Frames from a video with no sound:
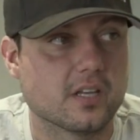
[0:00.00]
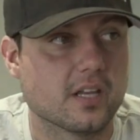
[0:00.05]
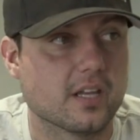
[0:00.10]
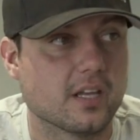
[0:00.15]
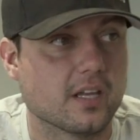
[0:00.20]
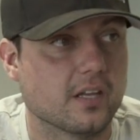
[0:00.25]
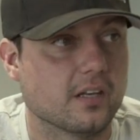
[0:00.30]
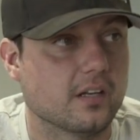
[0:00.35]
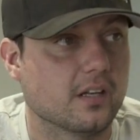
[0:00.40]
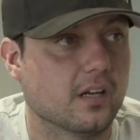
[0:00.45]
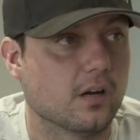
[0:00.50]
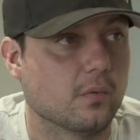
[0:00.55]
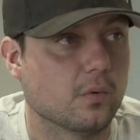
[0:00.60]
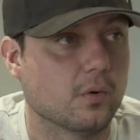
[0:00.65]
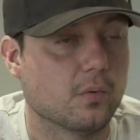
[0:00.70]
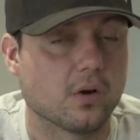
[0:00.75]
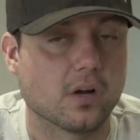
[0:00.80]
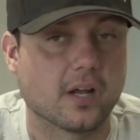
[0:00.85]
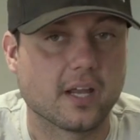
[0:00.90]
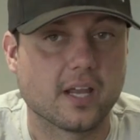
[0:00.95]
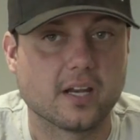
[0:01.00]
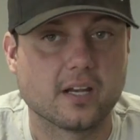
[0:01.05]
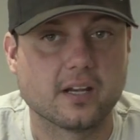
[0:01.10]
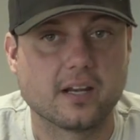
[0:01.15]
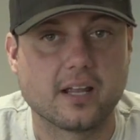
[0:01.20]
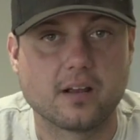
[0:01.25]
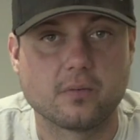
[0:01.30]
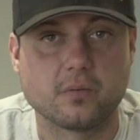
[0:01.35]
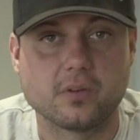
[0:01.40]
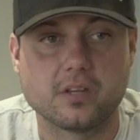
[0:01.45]
and we work hand
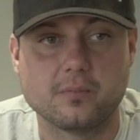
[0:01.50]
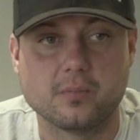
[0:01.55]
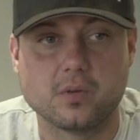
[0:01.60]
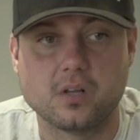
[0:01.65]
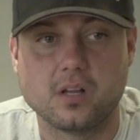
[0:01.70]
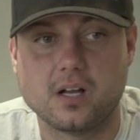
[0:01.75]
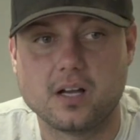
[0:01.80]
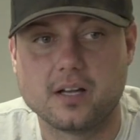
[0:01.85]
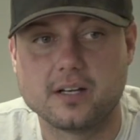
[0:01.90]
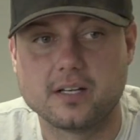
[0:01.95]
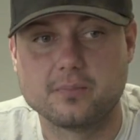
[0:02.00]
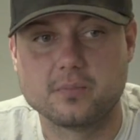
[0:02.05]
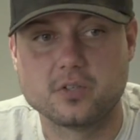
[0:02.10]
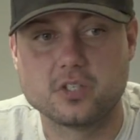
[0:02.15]
in hand with him a lot, and he